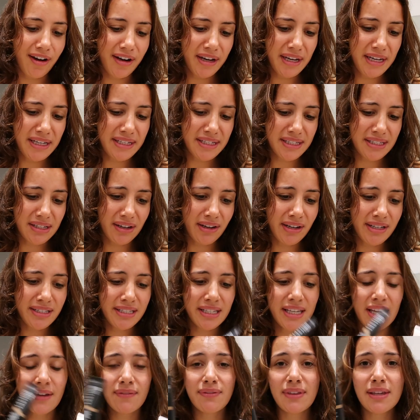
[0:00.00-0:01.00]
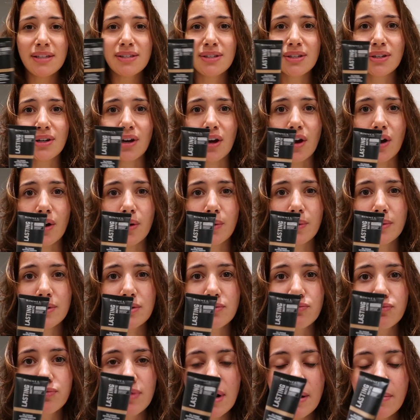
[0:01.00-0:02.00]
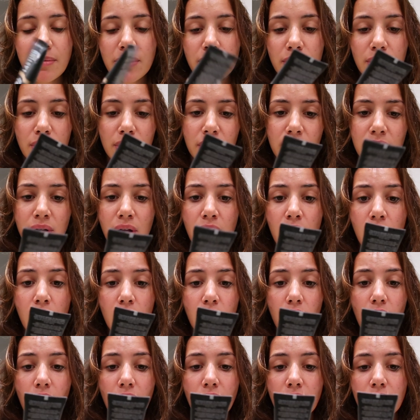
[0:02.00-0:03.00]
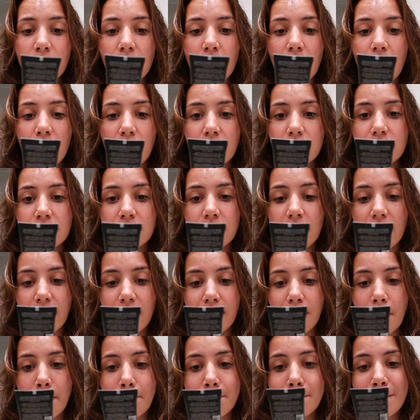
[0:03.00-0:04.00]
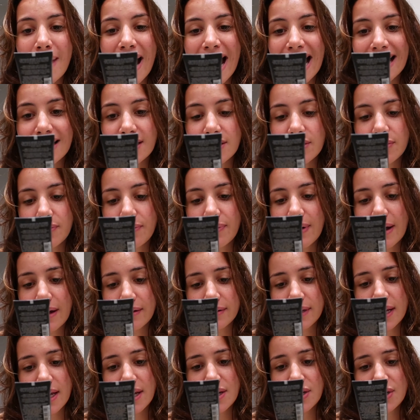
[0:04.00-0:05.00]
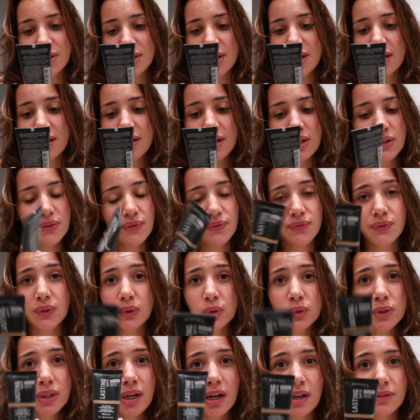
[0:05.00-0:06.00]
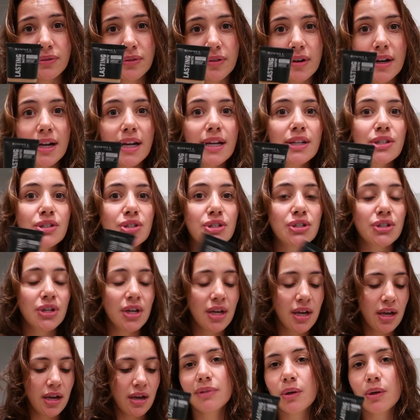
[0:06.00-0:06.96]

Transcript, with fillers: I decided to give this a go. It's Rimmel long lasting matte foundation. It's full coverage.